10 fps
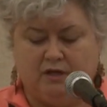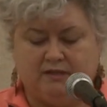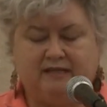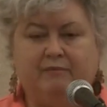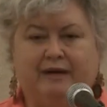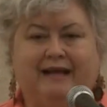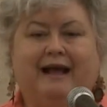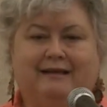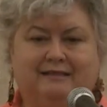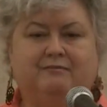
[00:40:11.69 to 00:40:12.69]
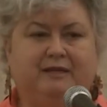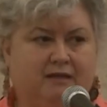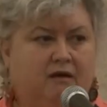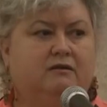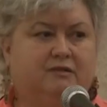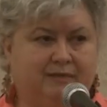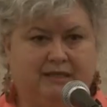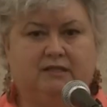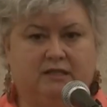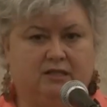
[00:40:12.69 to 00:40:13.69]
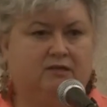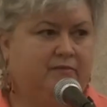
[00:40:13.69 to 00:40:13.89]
Somebody has to be the ultimate decision